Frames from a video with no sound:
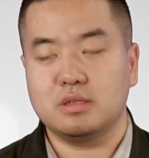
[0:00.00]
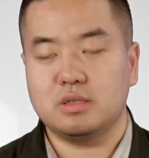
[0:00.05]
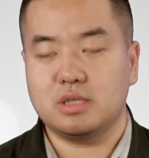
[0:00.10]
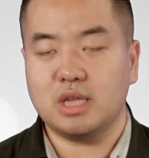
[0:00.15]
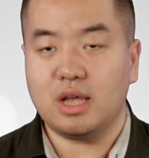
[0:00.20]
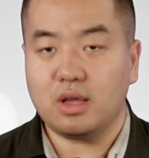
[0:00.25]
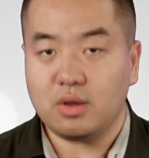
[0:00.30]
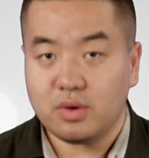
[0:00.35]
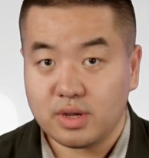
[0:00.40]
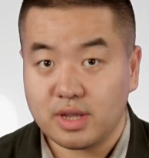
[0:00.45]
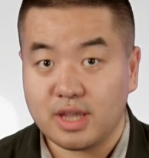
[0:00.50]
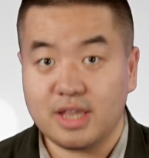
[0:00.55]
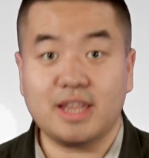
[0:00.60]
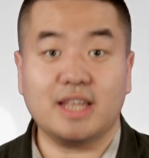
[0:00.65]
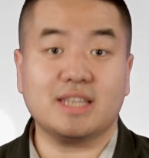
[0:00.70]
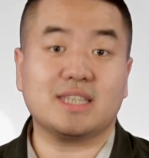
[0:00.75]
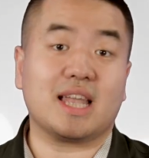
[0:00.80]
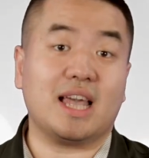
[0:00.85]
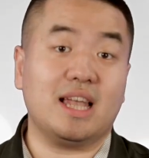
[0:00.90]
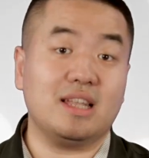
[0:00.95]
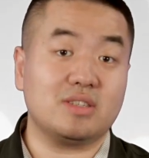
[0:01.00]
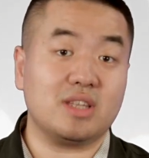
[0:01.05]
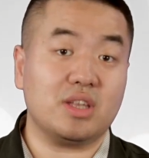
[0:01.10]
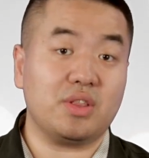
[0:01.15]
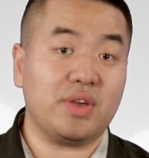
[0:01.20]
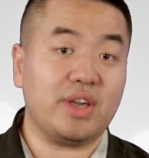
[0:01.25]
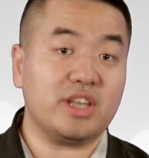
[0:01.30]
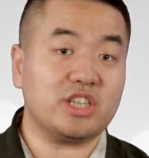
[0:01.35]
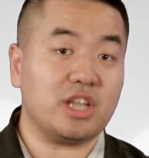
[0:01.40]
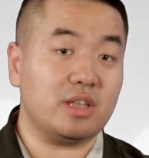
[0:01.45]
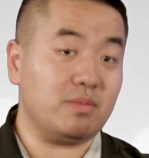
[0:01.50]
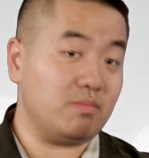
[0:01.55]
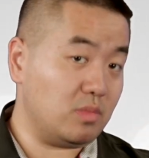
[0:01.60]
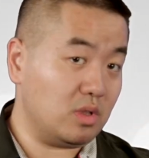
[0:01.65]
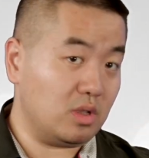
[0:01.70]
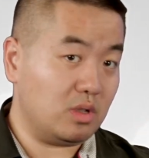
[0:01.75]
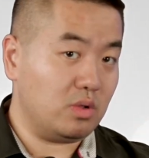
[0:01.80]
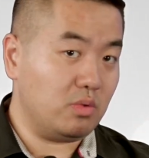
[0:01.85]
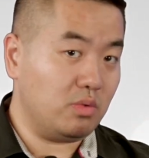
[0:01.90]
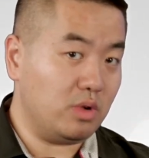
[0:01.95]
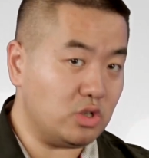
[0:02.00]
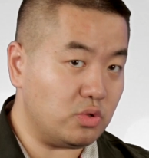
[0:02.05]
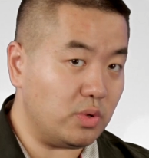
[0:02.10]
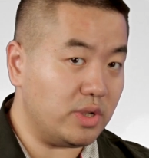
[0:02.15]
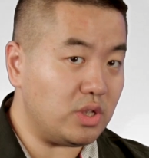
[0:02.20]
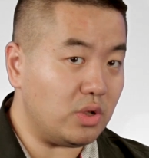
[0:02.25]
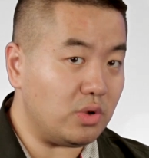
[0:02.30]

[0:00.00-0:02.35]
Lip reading: So, in this kind of situation, what should we